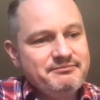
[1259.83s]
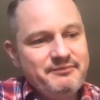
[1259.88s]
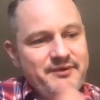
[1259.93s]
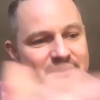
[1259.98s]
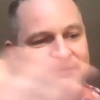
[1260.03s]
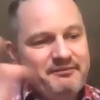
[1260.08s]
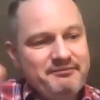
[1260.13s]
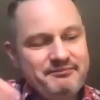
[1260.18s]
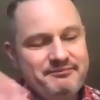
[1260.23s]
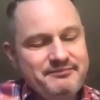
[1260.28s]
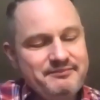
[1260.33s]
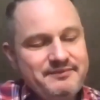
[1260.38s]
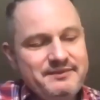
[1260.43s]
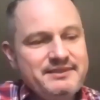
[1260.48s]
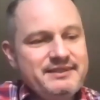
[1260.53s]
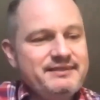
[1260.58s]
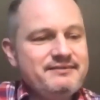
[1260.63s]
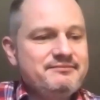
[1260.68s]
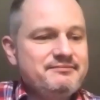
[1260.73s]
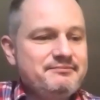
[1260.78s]
Well,
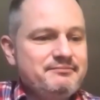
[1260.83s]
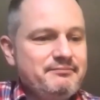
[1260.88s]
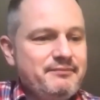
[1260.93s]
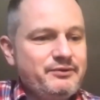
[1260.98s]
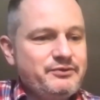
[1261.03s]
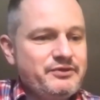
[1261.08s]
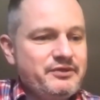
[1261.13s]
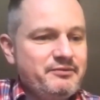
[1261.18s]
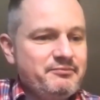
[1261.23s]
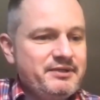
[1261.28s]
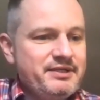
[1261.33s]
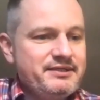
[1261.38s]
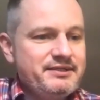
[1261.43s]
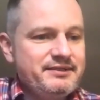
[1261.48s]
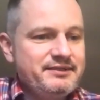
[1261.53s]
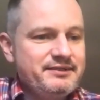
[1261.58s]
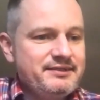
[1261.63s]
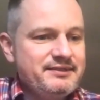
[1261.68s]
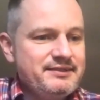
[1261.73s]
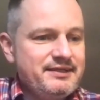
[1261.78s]
most of them did,
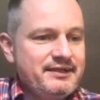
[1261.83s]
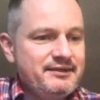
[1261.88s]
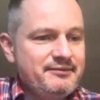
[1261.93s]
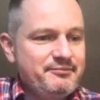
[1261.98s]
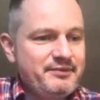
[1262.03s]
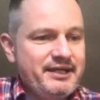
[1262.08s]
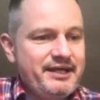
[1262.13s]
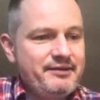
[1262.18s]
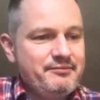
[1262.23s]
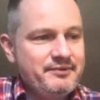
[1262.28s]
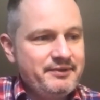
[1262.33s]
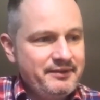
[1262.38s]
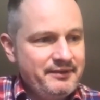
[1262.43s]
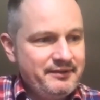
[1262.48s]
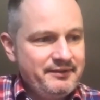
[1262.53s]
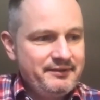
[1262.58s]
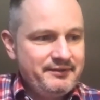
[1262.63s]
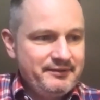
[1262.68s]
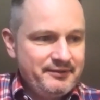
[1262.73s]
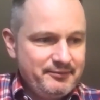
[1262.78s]
and became
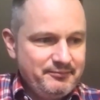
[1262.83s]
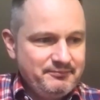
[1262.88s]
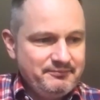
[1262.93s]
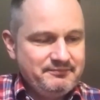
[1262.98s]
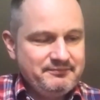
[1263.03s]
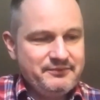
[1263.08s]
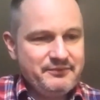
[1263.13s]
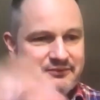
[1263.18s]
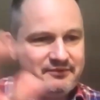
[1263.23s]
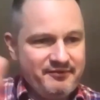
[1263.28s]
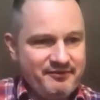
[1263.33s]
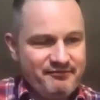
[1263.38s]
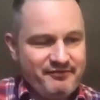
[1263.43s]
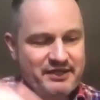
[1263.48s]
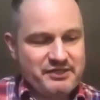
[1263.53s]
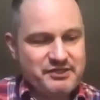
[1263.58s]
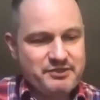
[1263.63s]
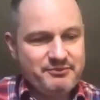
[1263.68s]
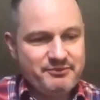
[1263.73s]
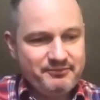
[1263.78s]
sort of
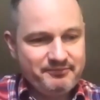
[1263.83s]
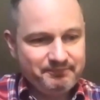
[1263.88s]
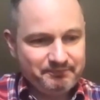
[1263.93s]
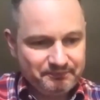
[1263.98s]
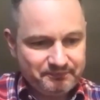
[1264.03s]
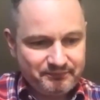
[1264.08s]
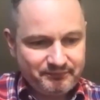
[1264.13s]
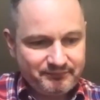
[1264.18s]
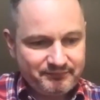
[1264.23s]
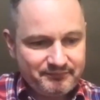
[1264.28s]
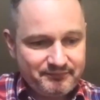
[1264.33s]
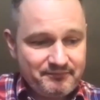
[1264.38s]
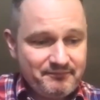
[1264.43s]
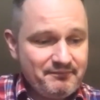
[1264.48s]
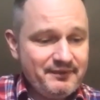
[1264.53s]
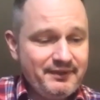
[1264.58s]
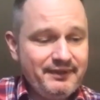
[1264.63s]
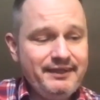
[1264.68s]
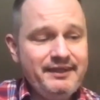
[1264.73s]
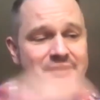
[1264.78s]
unfashionable.
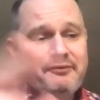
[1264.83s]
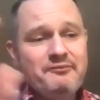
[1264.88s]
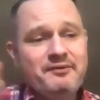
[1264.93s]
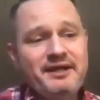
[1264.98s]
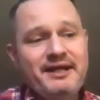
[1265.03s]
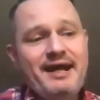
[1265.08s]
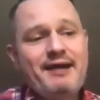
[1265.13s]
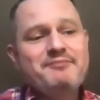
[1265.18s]
And they don't want the